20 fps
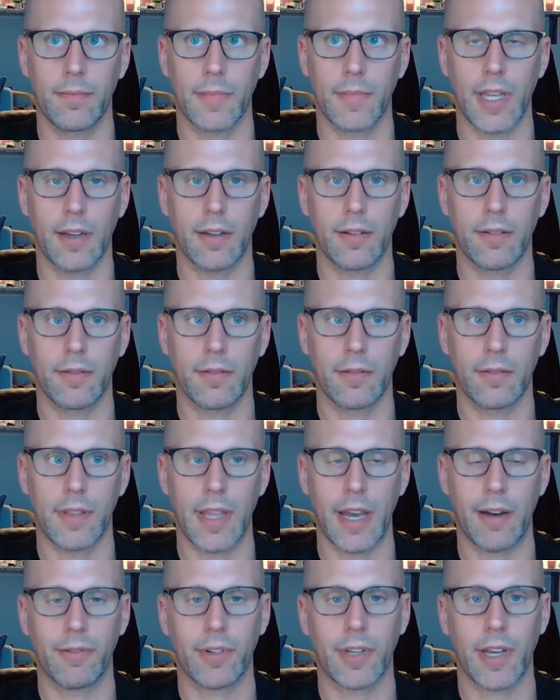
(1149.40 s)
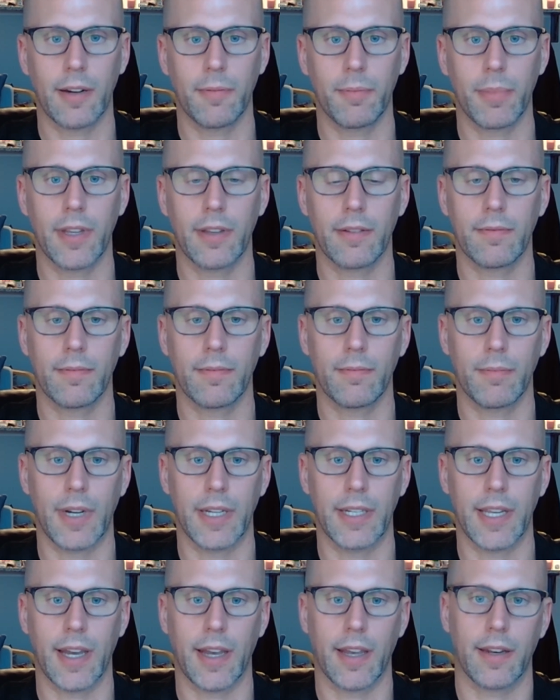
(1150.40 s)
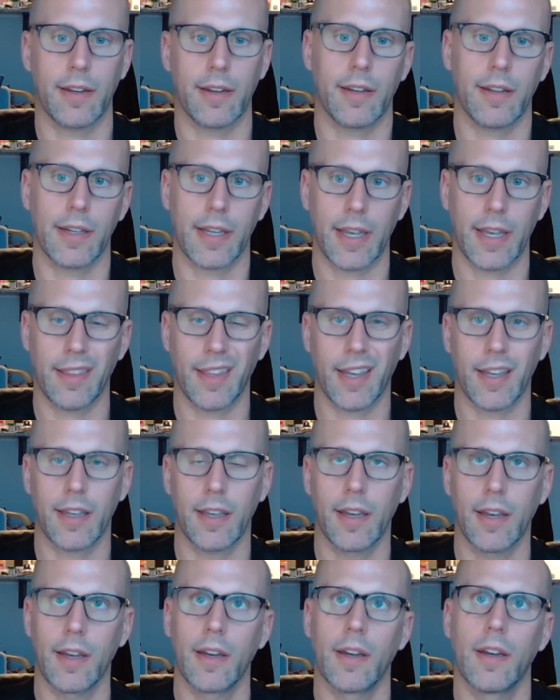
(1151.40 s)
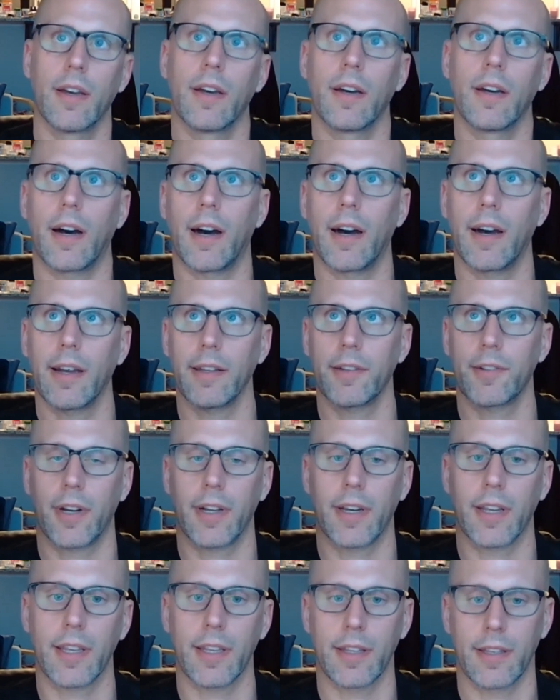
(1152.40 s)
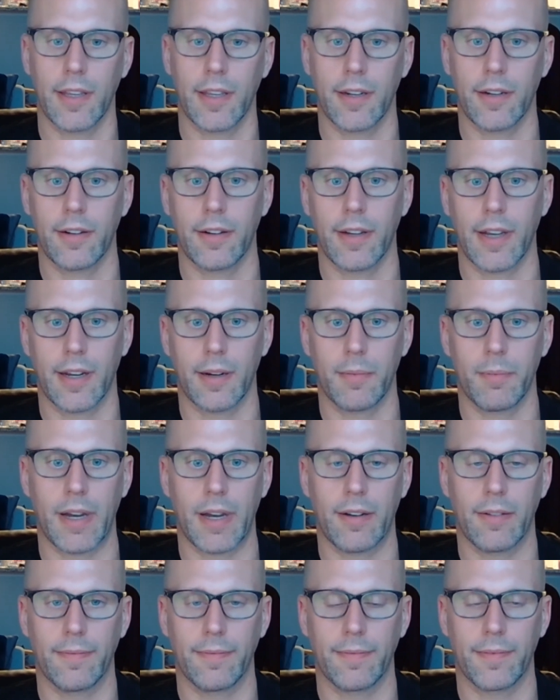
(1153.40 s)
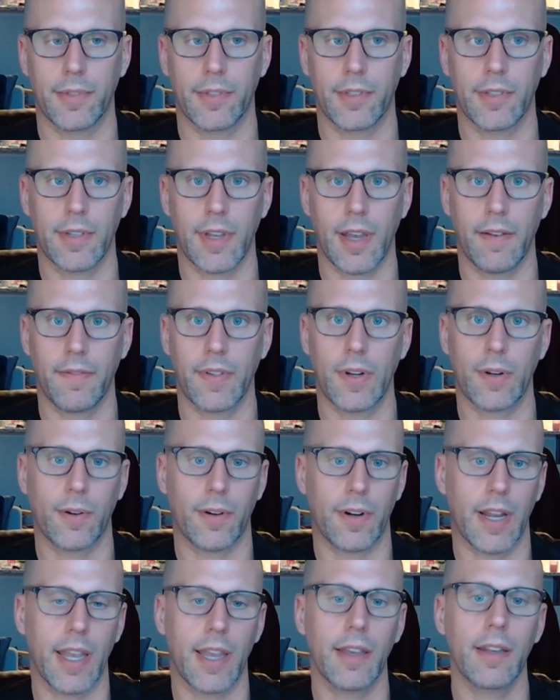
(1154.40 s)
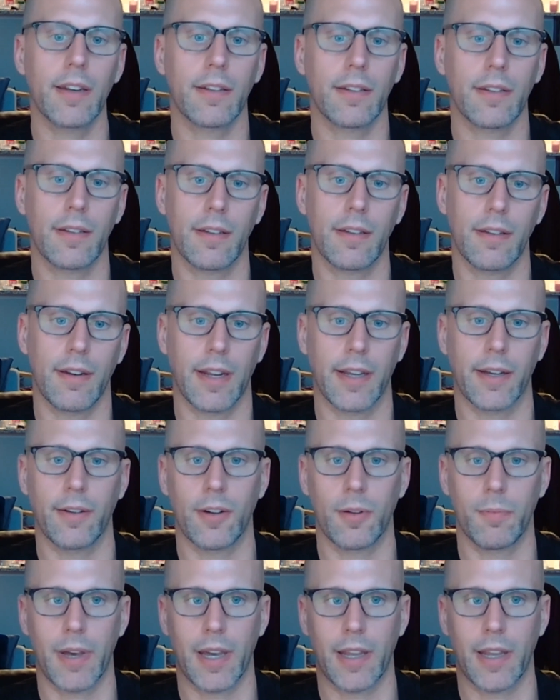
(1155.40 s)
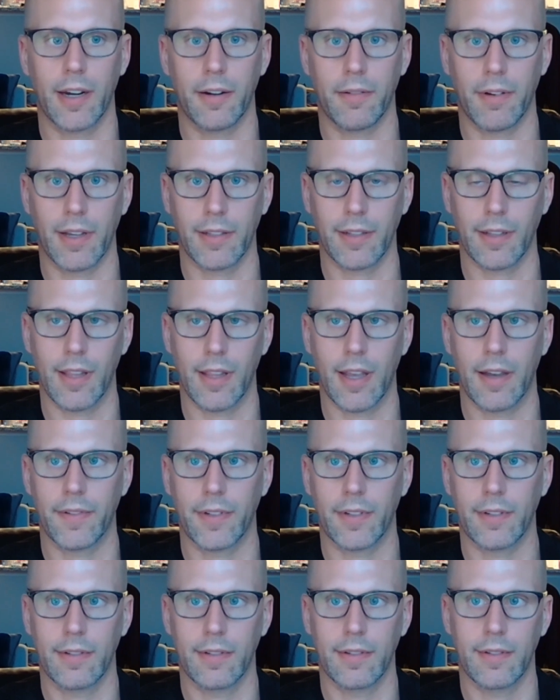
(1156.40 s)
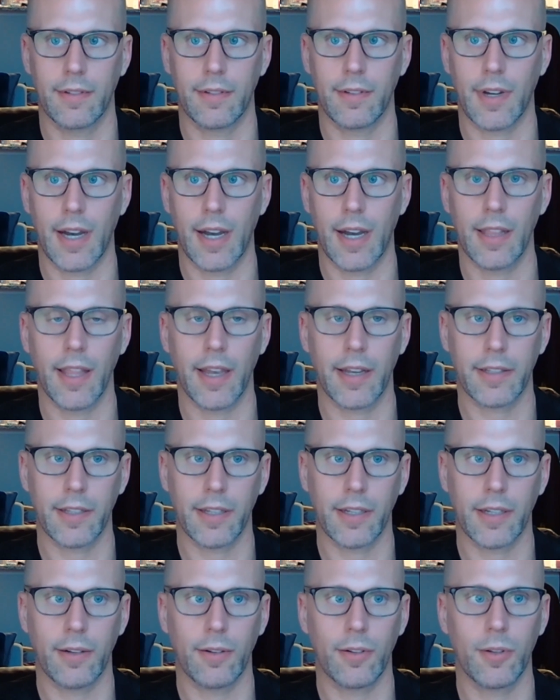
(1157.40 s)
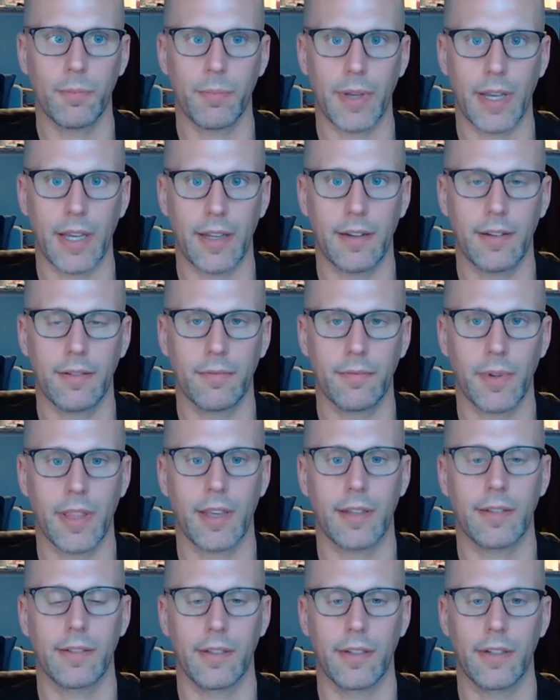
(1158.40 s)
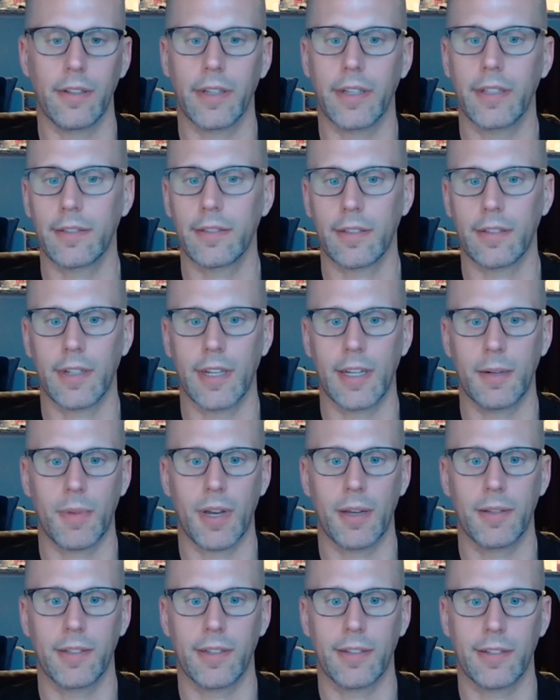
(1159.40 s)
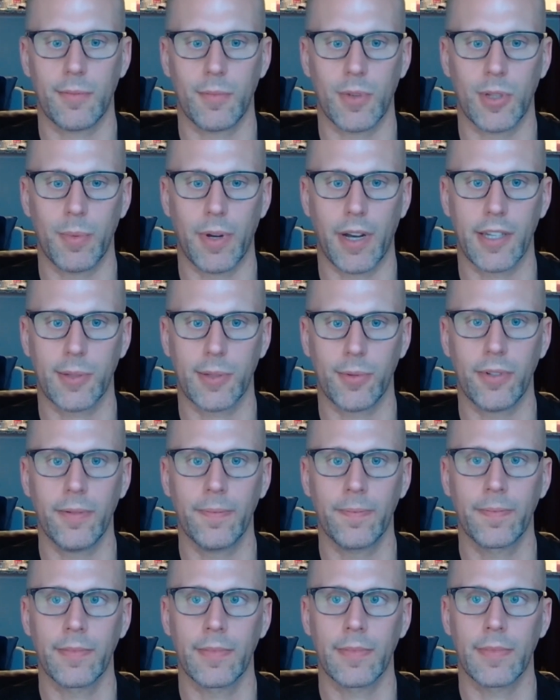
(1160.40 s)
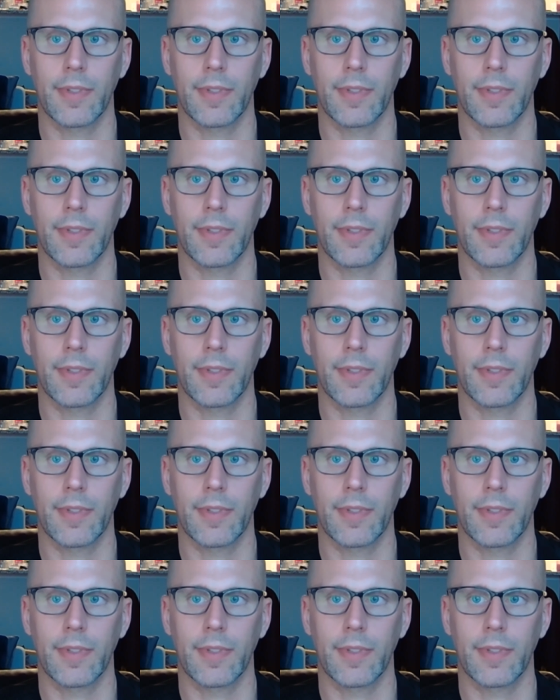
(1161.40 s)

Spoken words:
yeah, that would kind of be my day. And again, like I try to eat dinner at about 7 or 8, and I go to bed at around 11. I like to go to bed with as little insulin in my system as possible.